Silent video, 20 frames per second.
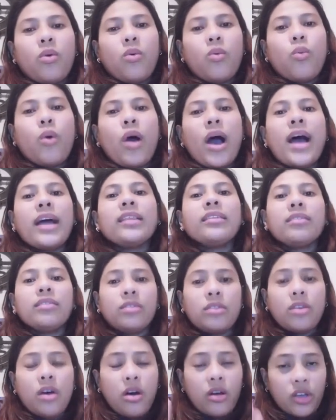what
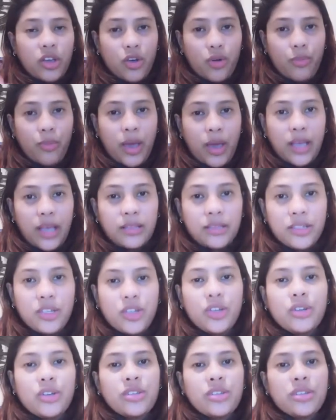
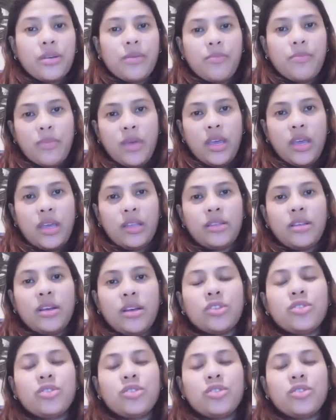documents you submit